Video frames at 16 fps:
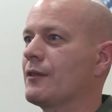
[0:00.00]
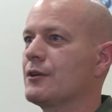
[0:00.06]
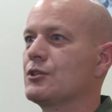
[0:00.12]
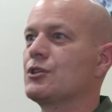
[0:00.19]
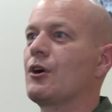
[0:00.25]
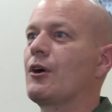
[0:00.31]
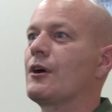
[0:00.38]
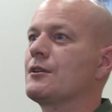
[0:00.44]
the
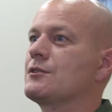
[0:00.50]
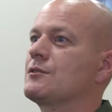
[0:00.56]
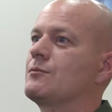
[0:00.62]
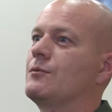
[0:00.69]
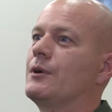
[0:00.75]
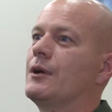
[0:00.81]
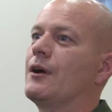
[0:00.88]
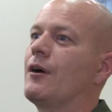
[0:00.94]
charts,
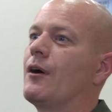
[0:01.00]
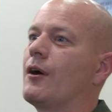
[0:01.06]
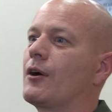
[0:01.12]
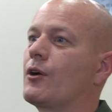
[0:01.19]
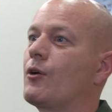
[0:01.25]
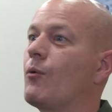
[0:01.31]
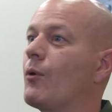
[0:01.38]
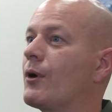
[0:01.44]
we are
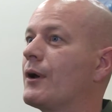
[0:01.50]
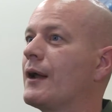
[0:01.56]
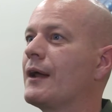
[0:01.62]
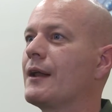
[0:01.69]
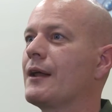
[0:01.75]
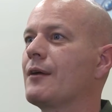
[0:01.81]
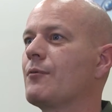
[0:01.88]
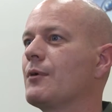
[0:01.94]

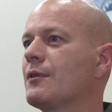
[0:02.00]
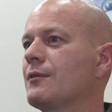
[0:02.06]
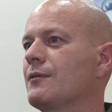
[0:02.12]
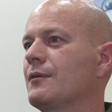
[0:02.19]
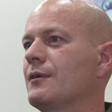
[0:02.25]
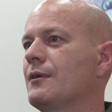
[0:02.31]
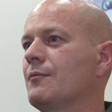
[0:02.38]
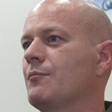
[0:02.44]
coordinating with
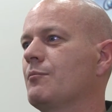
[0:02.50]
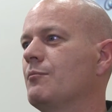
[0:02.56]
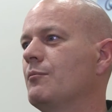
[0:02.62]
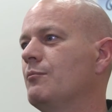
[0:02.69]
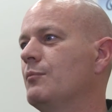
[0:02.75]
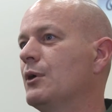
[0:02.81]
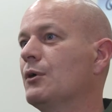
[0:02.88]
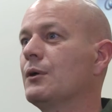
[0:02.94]
the
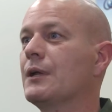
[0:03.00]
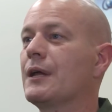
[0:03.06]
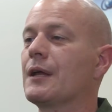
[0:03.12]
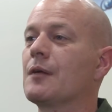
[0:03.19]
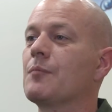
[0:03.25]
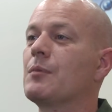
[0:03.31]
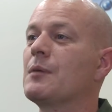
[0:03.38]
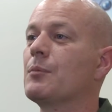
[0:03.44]
building
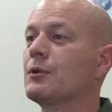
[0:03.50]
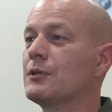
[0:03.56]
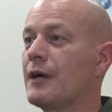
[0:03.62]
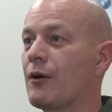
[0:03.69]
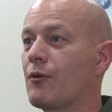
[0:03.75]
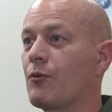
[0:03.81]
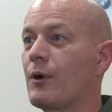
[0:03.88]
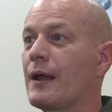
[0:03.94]
and people
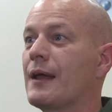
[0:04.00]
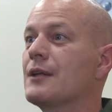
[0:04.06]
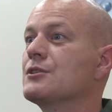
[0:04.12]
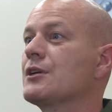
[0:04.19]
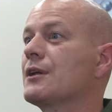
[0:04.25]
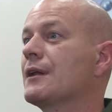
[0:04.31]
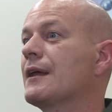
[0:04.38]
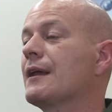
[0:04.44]

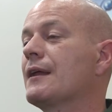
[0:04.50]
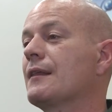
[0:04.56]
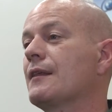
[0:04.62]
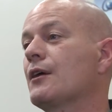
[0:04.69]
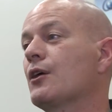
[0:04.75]
downrange and getting the